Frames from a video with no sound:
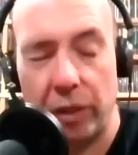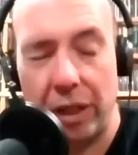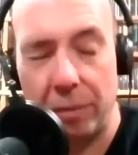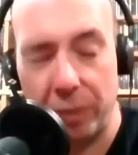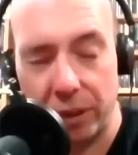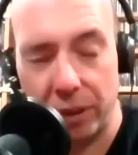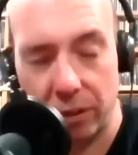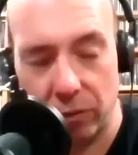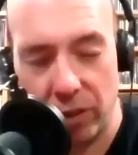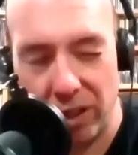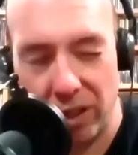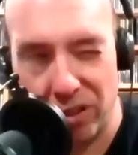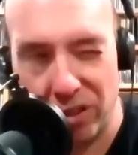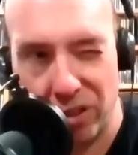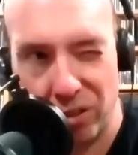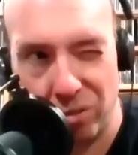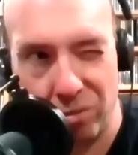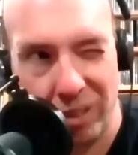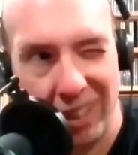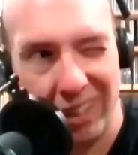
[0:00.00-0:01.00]
able to raise
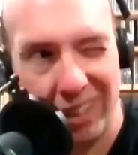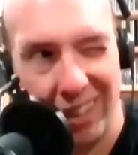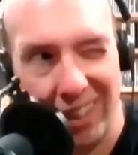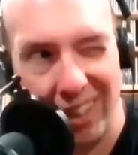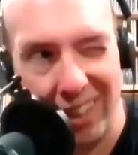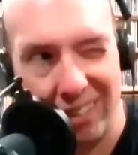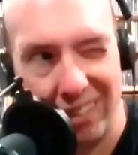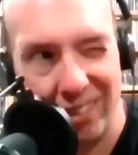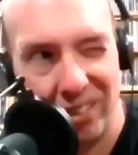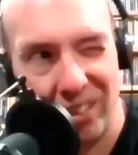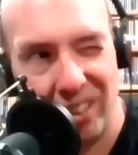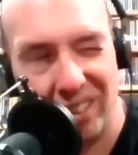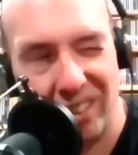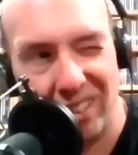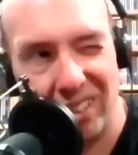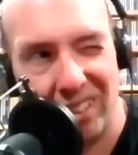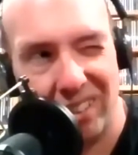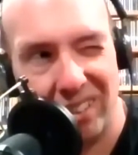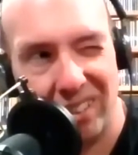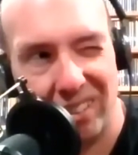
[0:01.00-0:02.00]
2,800.
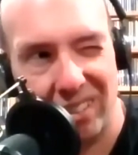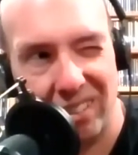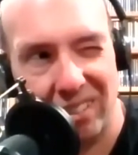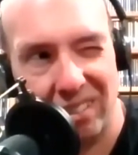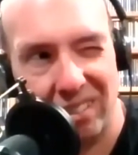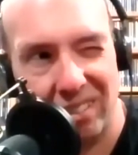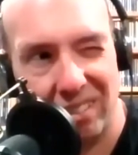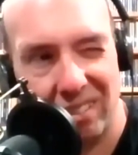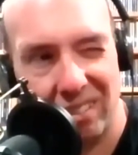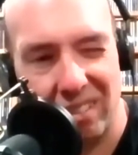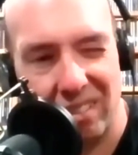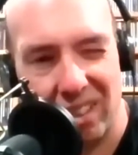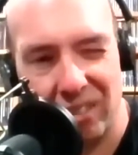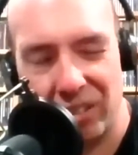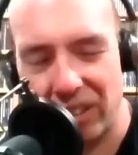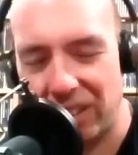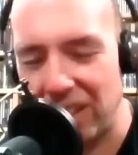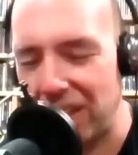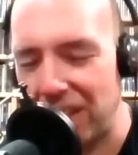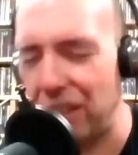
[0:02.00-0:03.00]

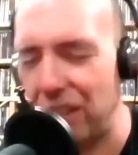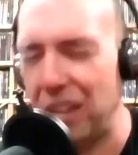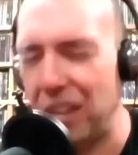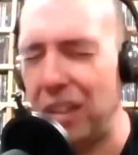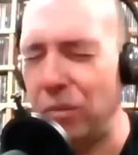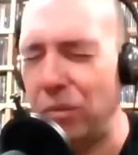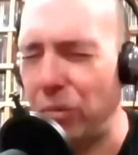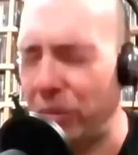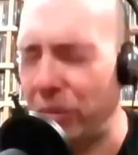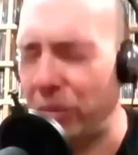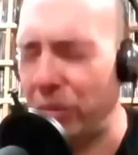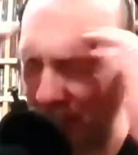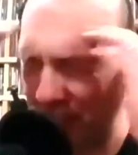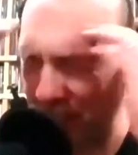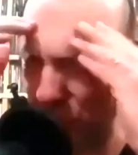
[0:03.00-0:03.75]
What was that?